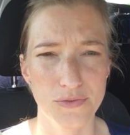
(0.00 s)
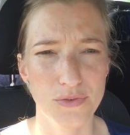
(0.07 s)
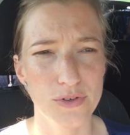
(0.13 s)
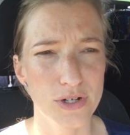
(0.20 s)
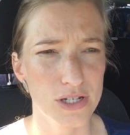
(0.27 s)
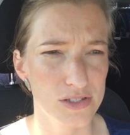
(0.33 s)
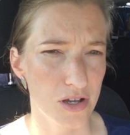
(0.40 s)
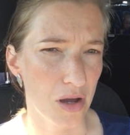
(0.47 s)

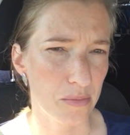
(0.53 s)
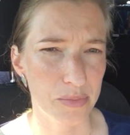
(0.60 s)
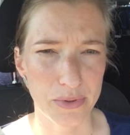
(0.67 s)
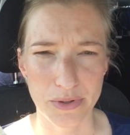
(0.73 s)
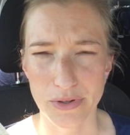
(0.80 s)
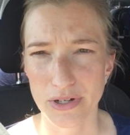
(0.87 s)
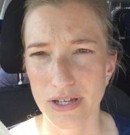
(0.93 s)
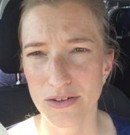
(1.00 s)
For
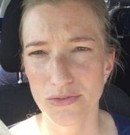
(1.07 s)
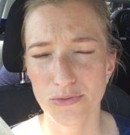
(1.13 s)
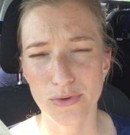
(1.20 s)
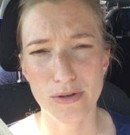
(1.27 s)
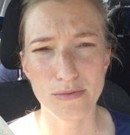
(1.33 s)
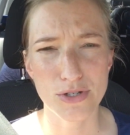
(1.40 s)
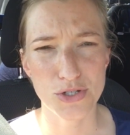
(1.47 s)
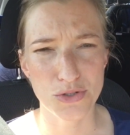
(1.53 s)
example, if
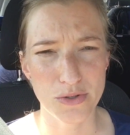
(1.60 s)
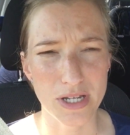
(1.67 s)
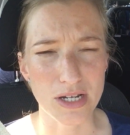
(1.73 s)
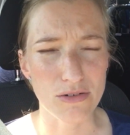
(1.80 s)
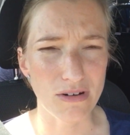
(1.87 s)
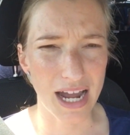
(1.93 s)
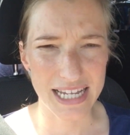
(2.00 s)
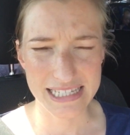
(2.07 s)
we were doing
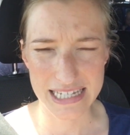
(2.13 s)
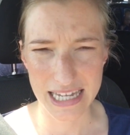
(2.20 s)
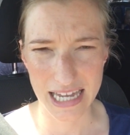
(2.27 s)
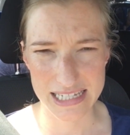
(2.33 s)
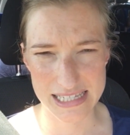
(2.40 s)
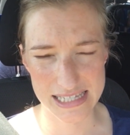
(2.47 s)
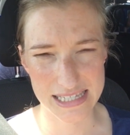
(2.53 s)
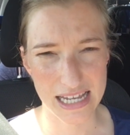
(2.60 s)
a writing
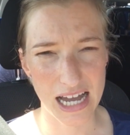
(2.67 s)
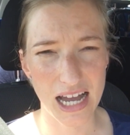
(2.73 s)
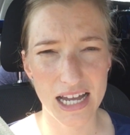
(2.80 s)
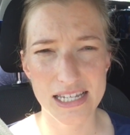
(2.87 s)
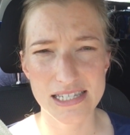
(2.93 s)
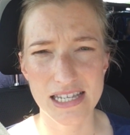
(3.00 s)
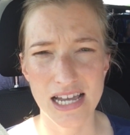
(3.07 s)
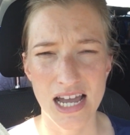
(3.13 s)

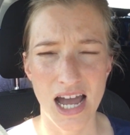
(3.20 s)
exercise,